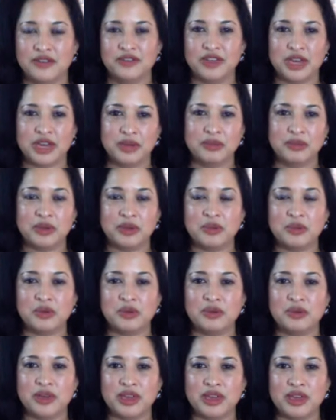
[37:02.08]
that people
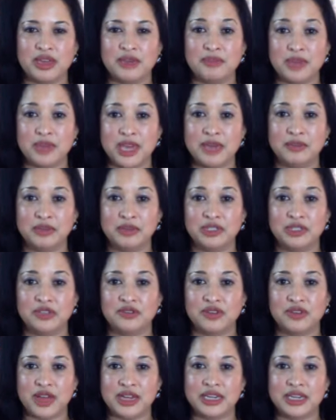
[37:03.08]
will be able to
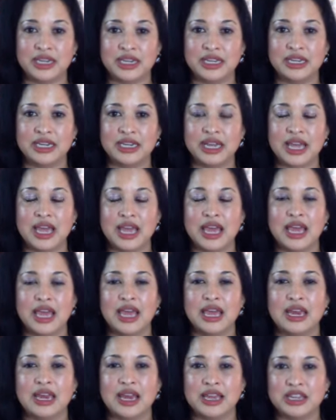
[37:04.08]
find it.
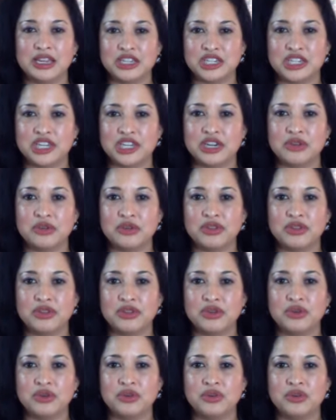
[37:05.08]
And I can share with
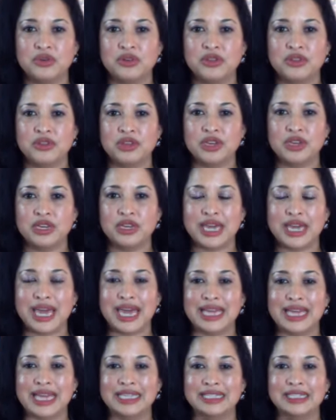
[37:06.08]
you the
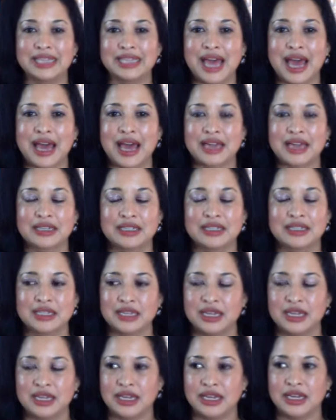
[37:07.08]
exact
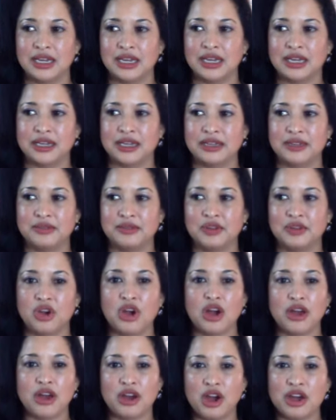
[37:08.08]

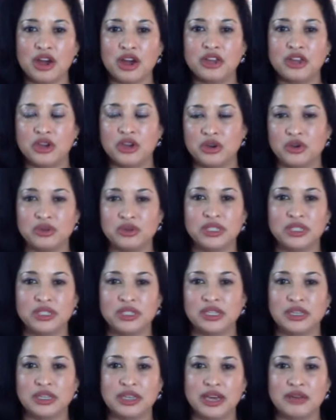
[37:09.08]

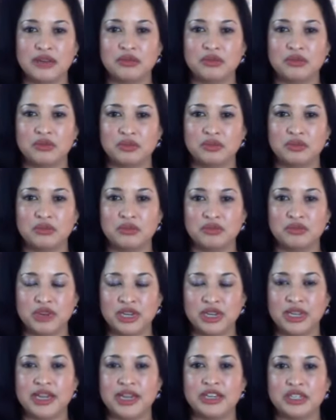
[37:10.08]
audios that
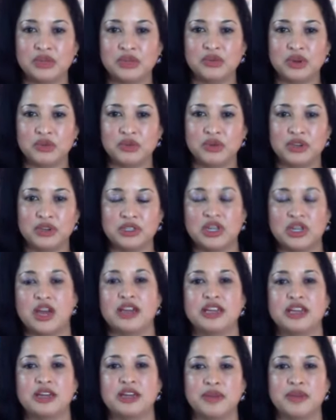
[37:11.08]
relate to what we're
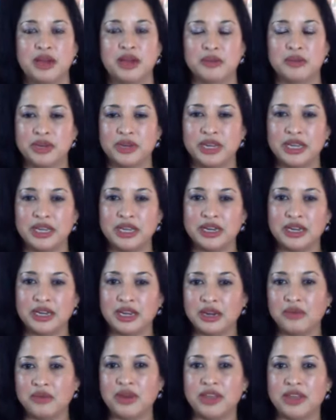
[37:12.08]
talking about. But
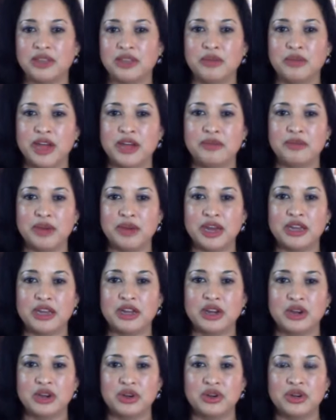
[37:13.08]
anyway, in the Mind Body
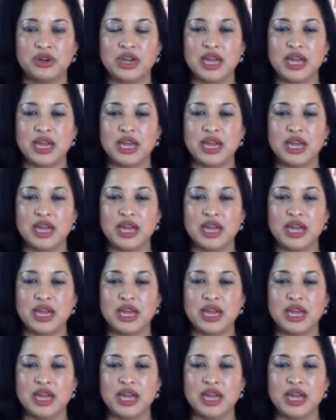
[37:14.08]
Code,